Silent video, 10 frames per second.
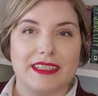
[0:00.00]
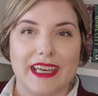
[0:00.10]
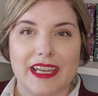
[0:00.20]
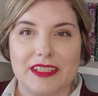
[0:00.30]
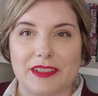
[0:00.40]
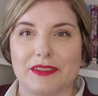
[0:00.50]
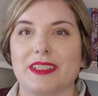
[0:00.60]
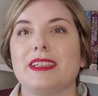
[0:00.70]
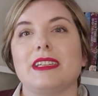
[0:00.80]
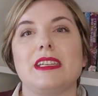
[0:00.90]
that note,
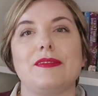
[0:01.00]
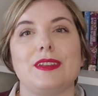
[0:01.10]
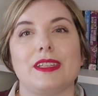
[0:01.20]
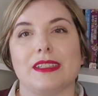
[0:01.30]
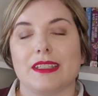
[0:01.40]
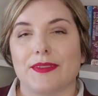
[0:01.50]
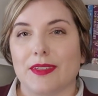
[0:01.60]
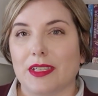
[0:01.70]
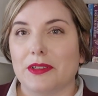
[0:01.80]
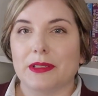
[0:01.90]
if you like this
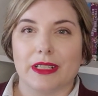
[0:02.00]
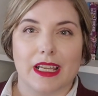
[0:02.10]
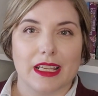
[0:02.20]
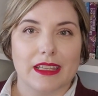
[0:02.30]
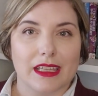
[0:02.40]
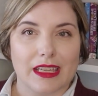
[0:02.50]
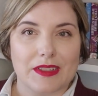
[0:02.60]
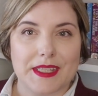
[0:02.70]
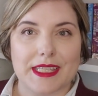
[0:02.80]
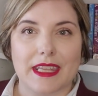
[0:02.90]
video or anything else